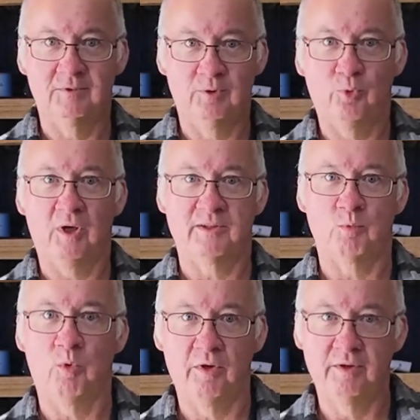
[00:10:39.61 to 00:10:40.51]
all as
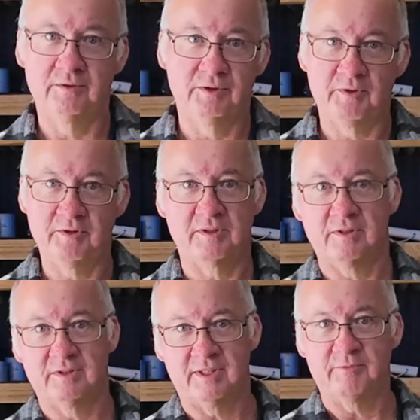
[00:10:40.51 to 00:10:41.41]
one, so it
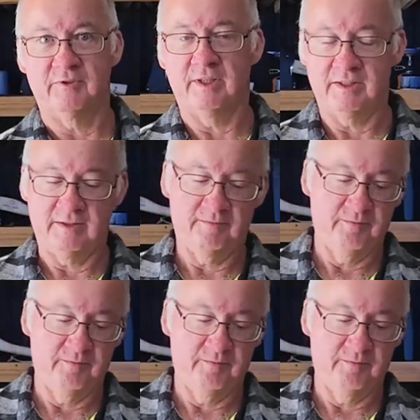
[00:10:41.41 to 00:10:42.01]
doesn't separate.